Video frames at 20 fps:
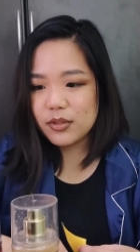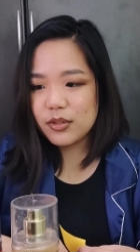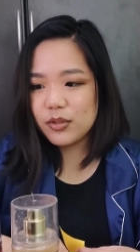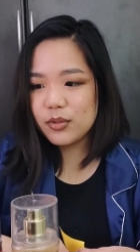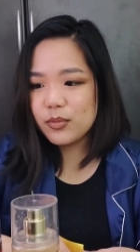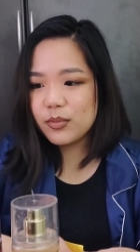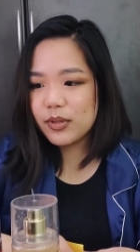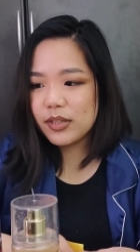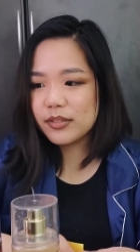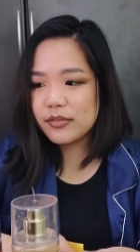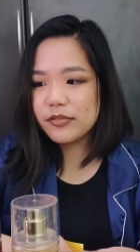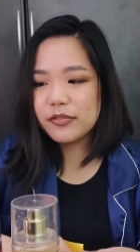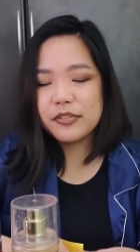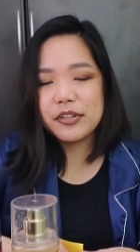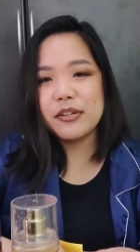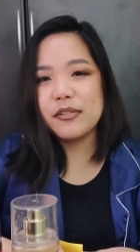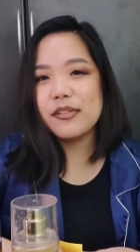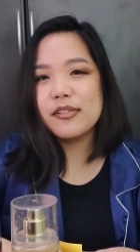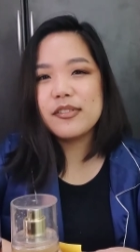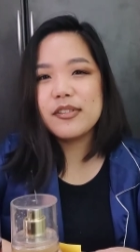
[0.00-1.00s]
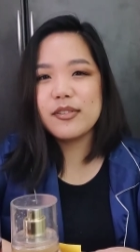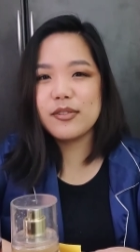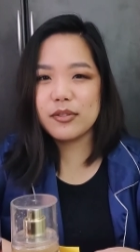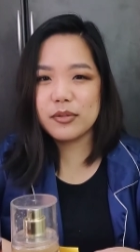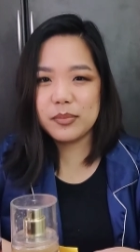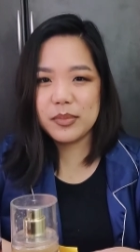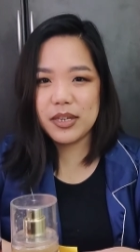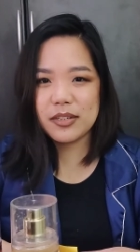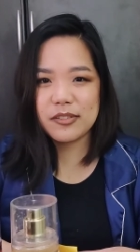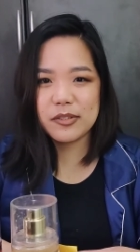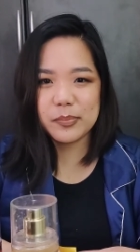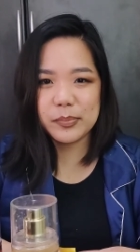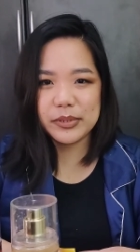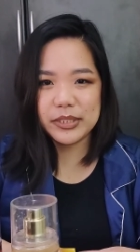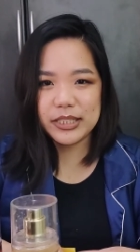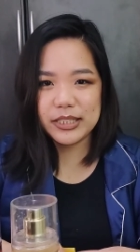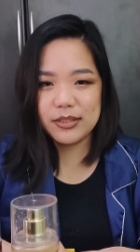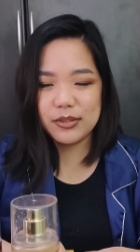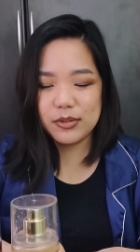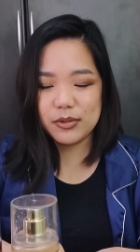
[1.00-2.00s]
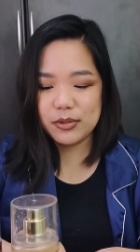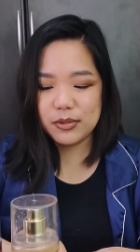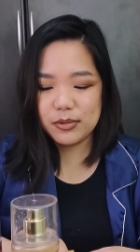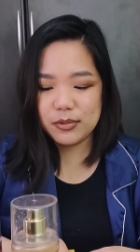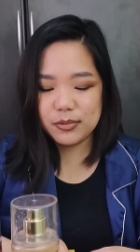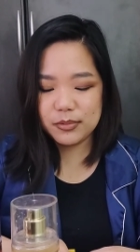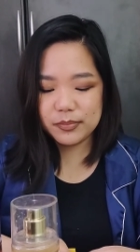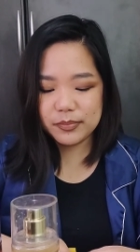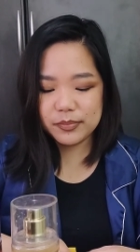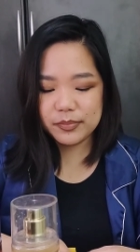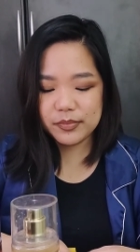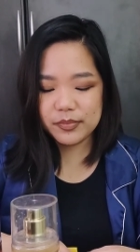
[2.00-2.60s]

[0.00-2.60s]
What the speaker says: you want fragrances to be explained to you.